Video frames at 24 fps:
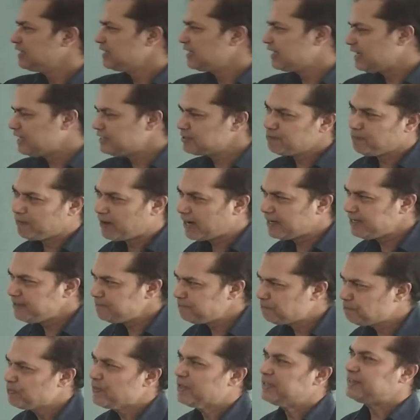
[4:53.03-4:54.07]
It's fine.
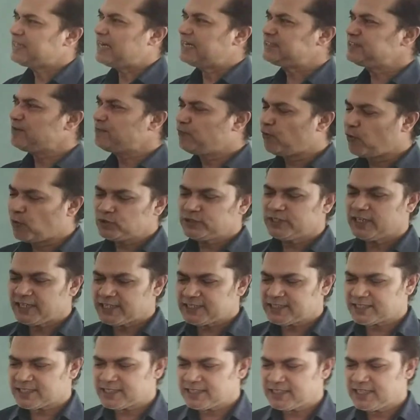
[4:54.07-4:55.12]
That is the 4th
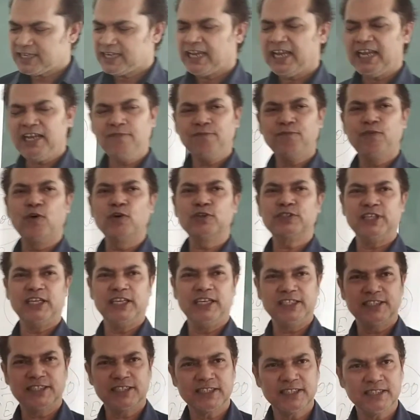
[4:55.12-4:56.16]
generation. In 4th
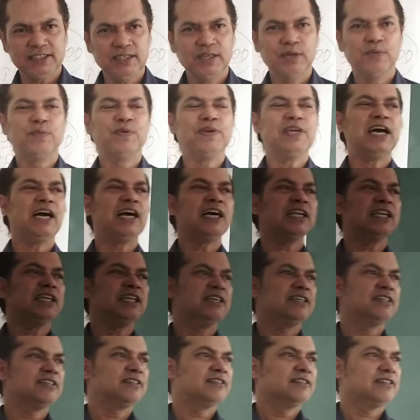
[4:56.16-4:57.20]
generation, we
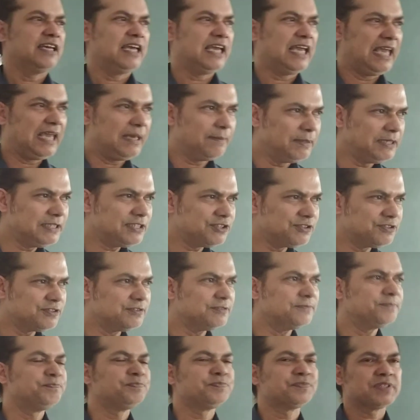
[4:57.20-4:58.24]
are able to
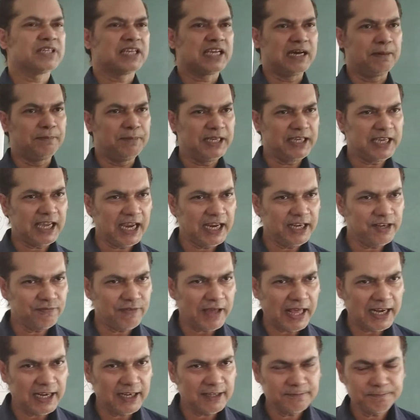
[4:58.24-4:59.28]
communicate
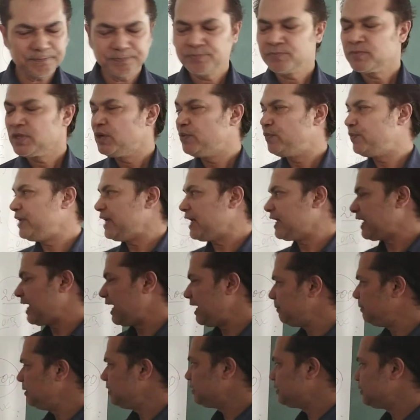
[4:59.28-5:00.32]
well. We are
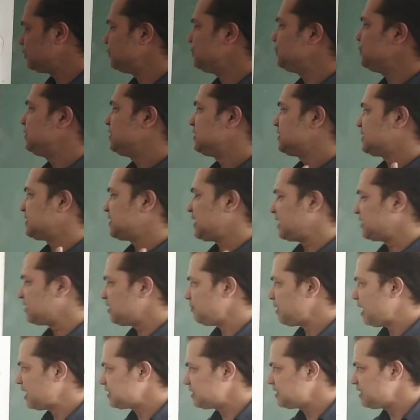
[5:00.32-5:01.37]
able to send the
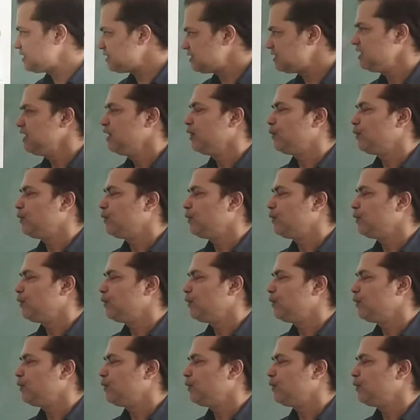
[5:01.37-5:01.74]
message.